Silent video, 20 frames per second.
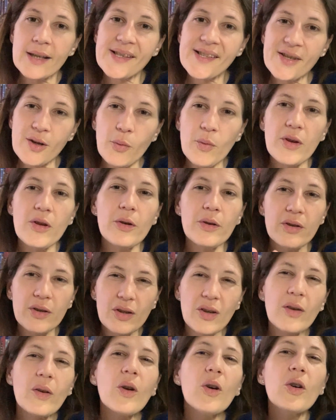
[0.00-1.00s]
so we don't
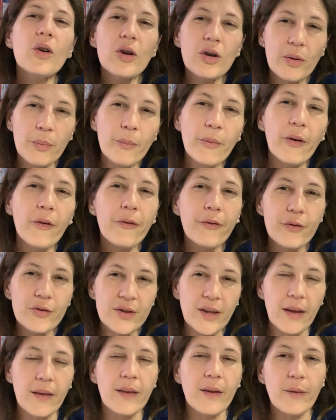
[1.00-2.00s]
cook more food
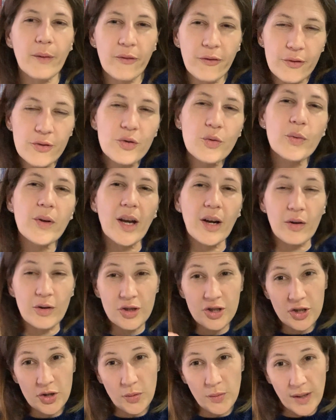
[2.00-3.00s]
than the food we are
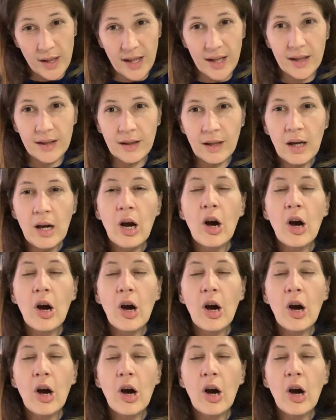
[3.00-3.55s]
going to eat,